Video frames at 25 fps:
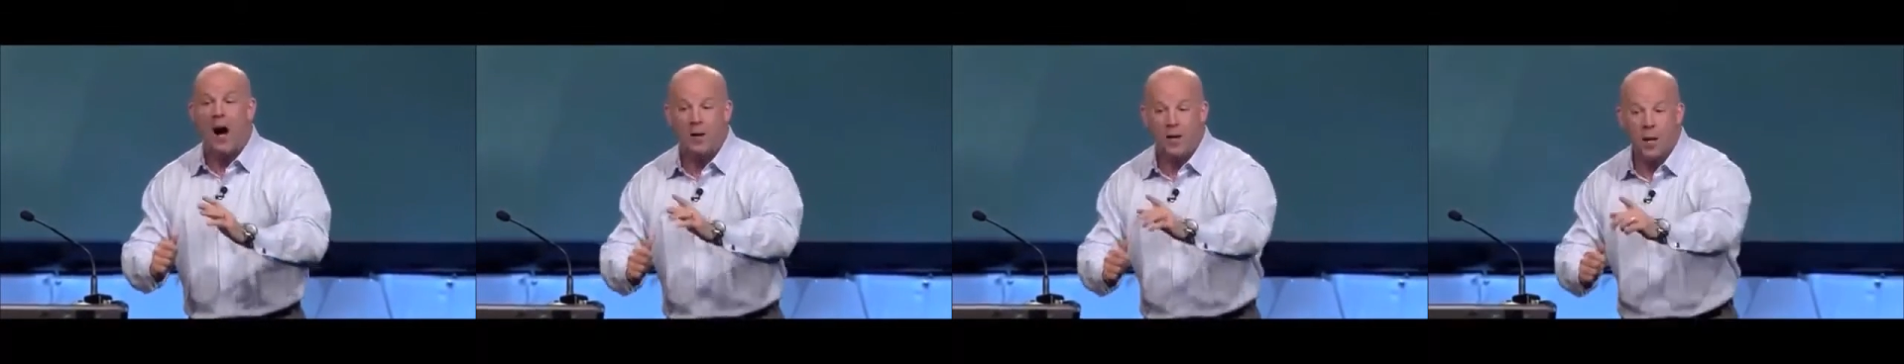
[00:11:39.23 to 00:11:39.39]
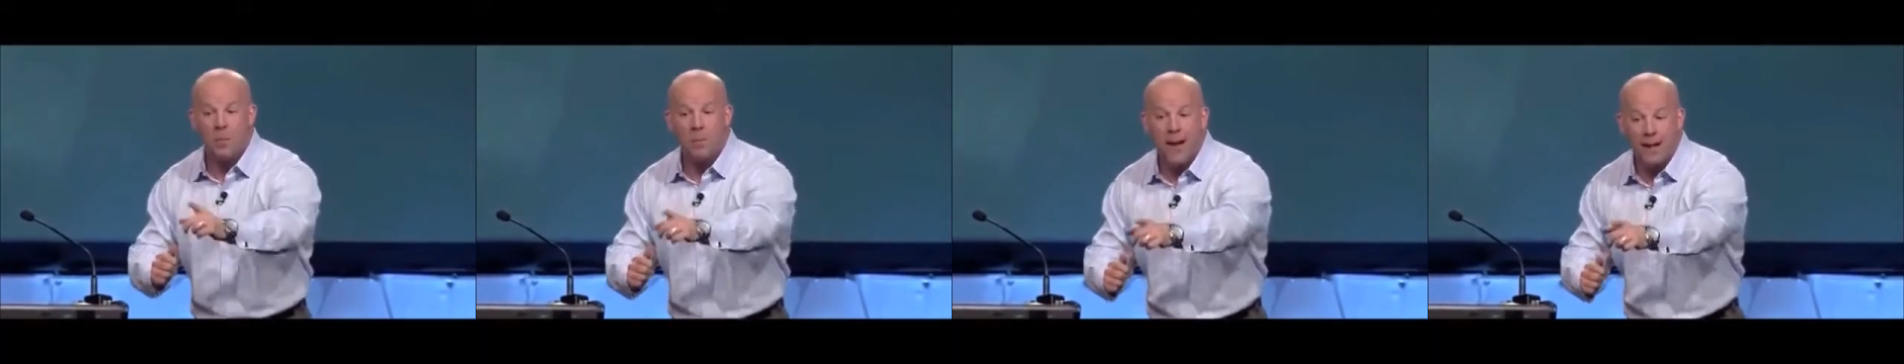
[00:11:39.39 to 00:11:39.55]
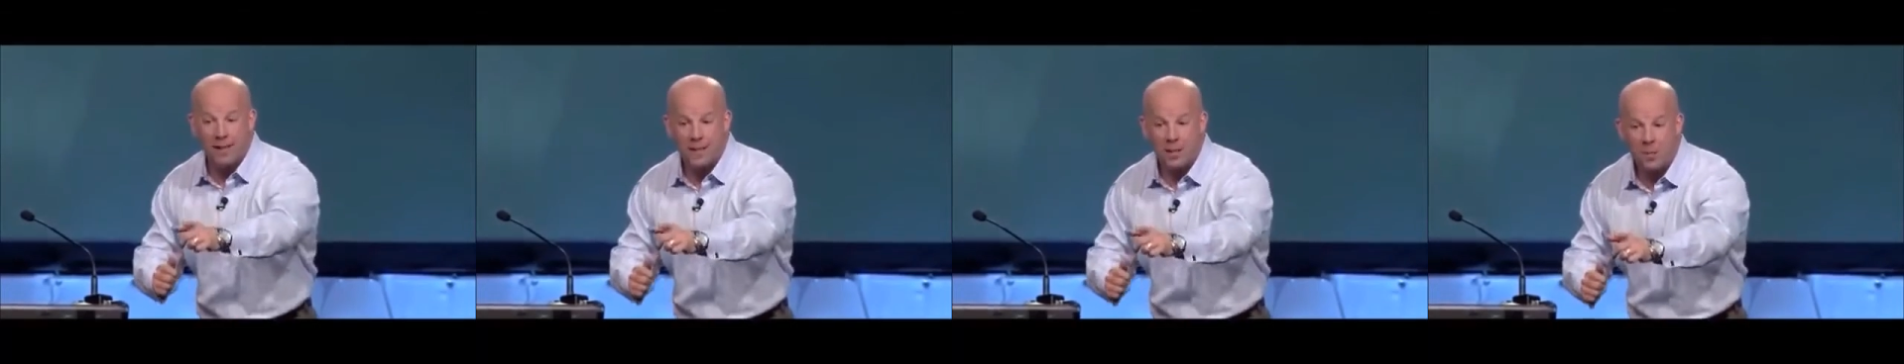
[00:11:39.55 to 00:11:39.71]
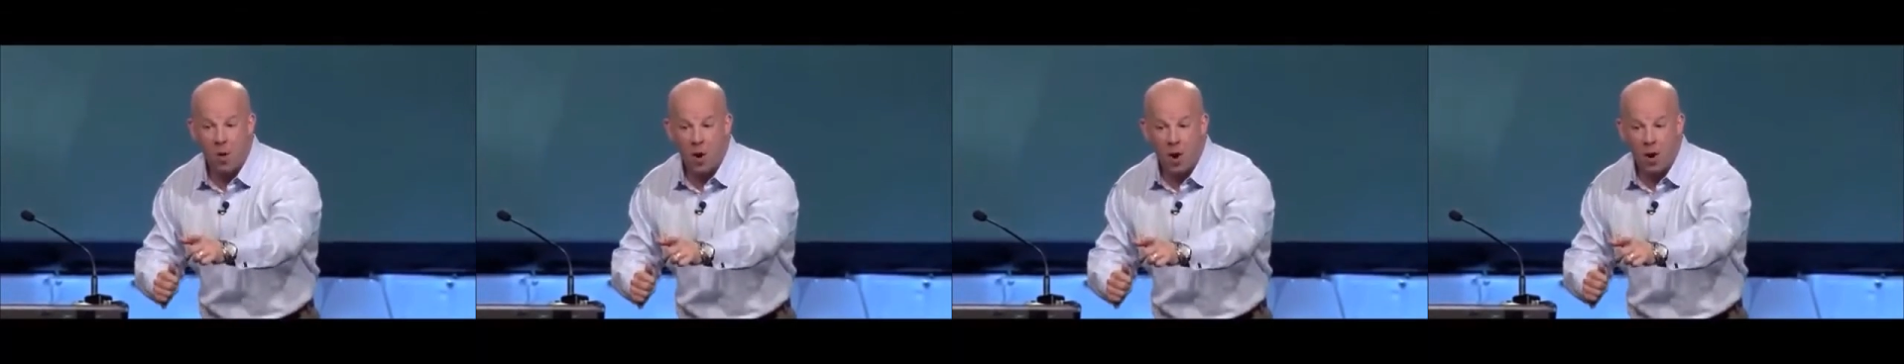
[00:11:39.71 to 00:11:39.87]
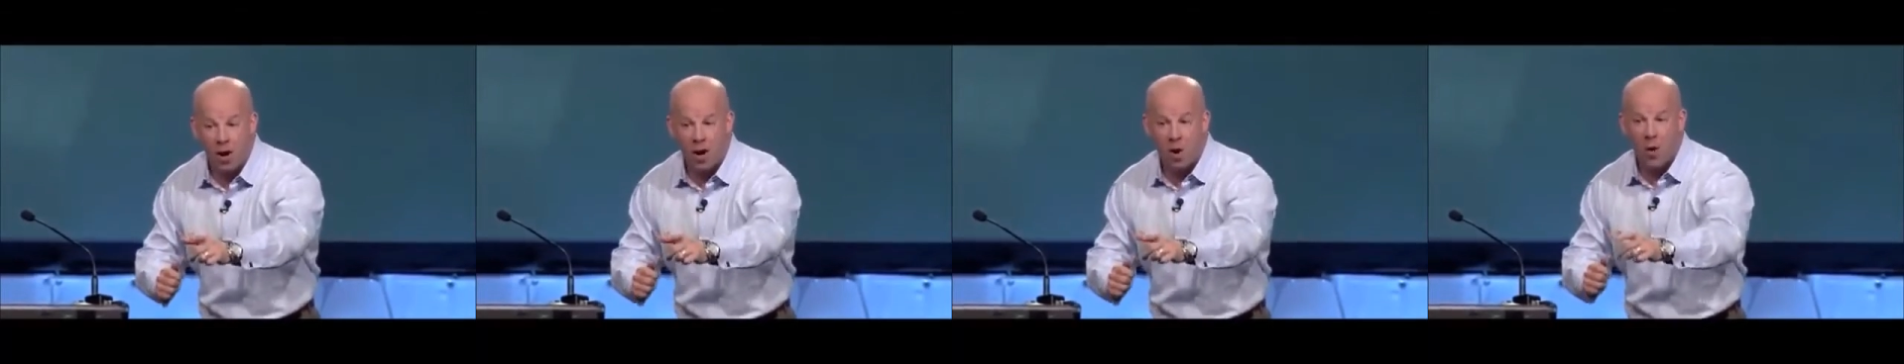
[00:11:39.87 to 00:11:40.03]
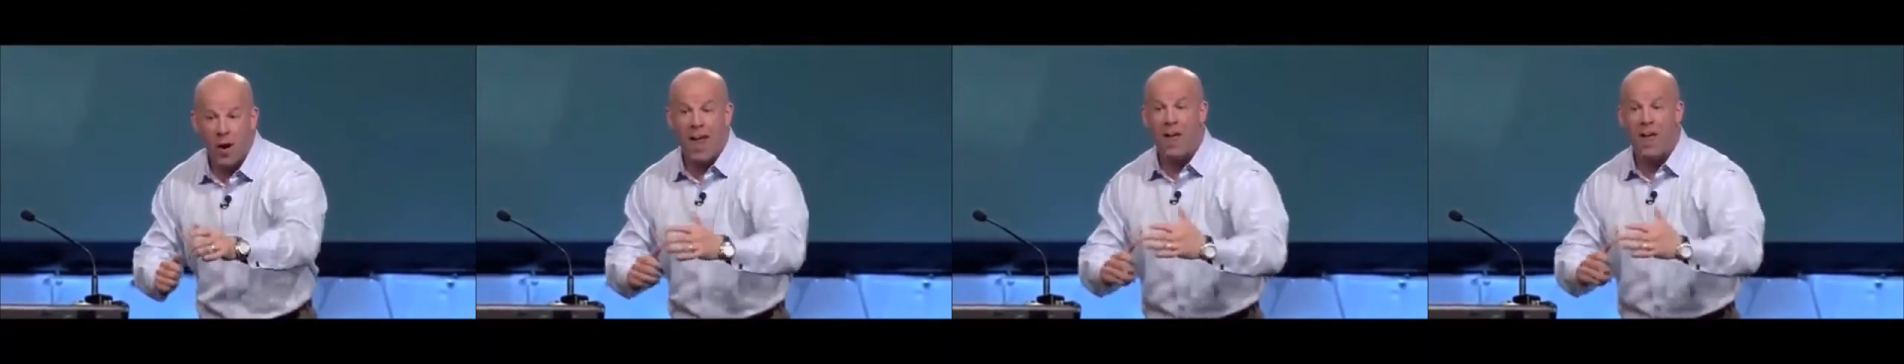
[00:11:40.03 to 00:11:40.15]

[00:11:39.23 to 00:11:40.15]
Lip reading: come back tomorrow.